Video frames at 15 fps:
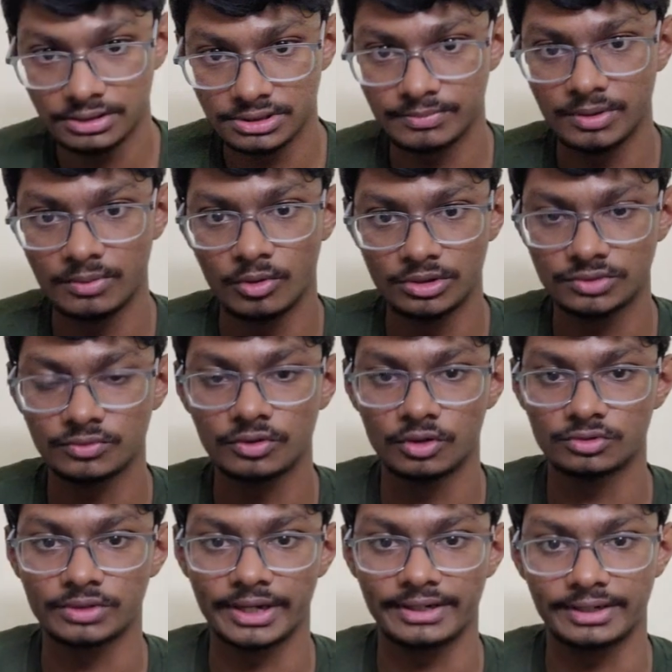this P MOS will
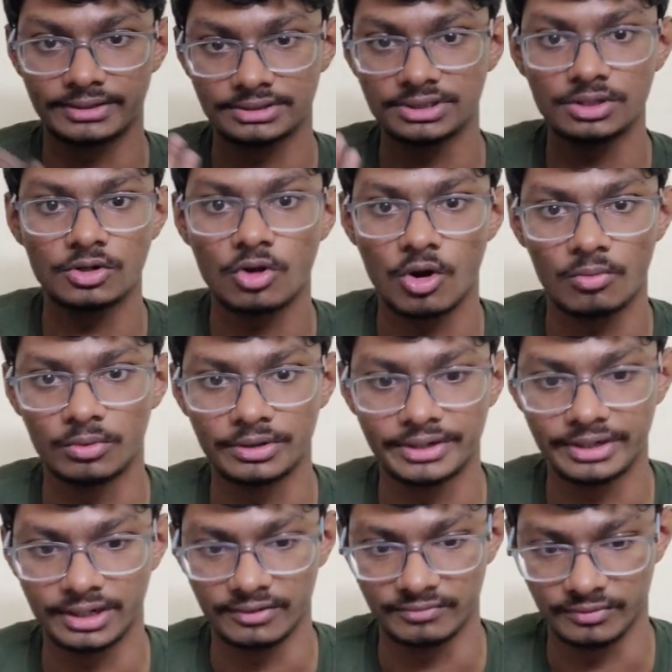also act as a common
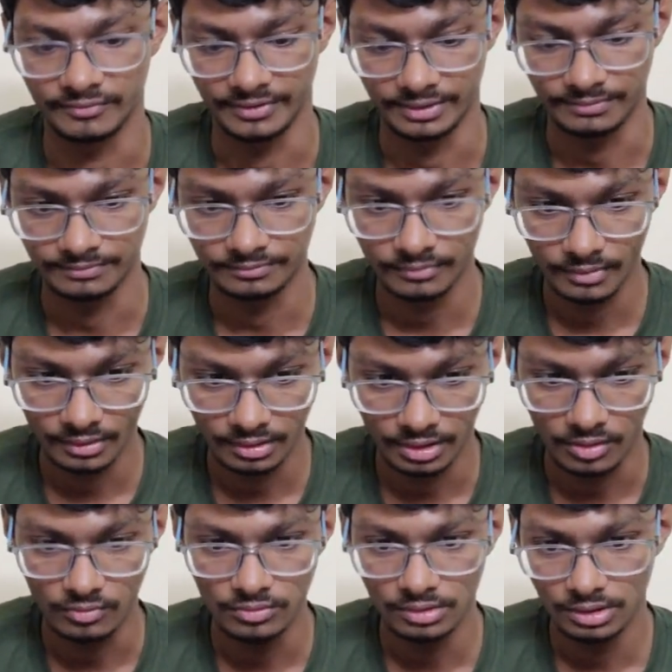drain amplifier.
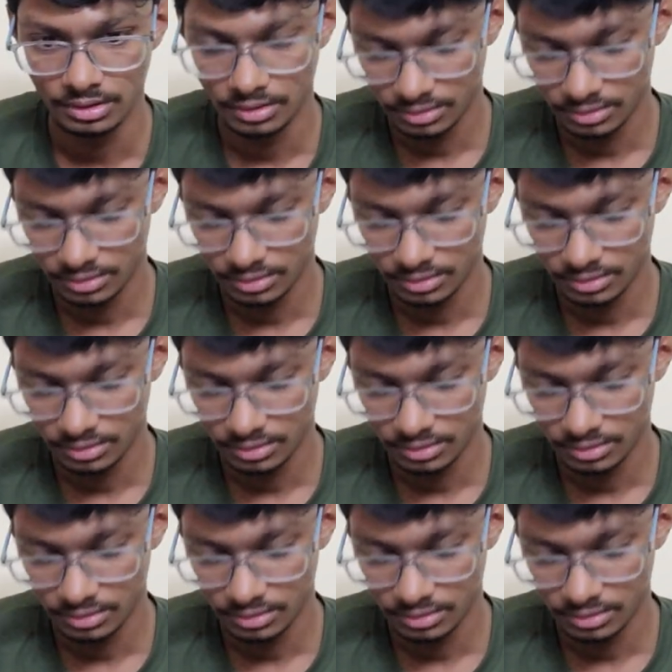How?